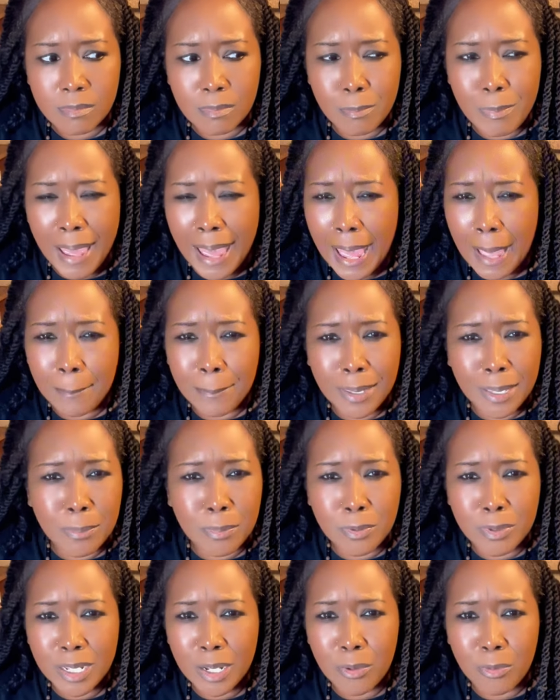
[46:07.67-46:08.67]
bad
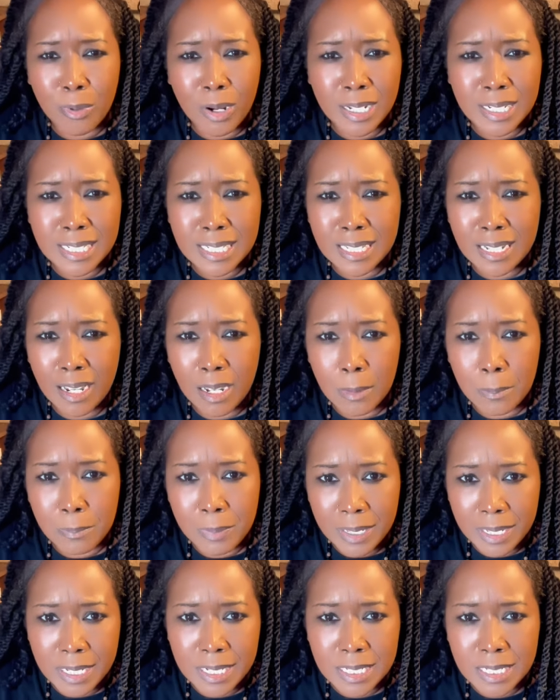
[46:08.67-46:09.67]
people that run a
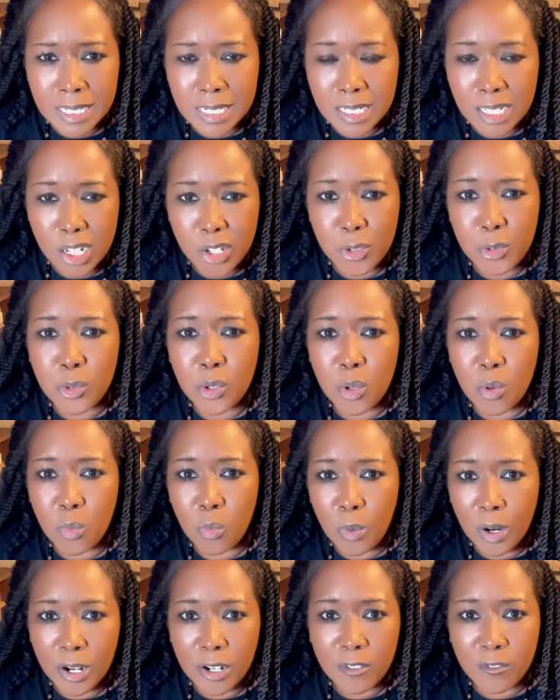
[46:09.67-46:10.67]
business and you could
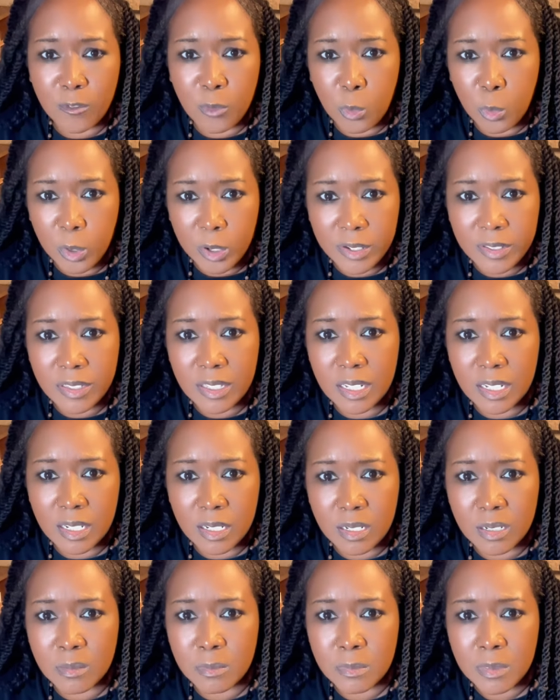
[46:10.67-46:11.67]
work for
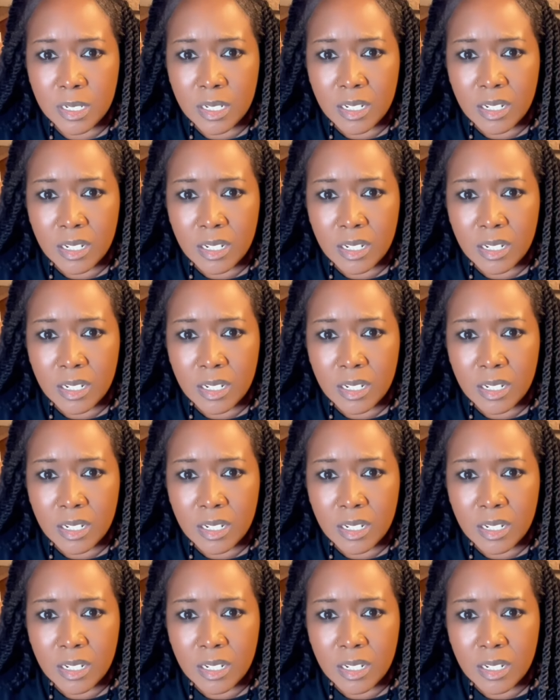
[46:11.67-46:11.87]
them.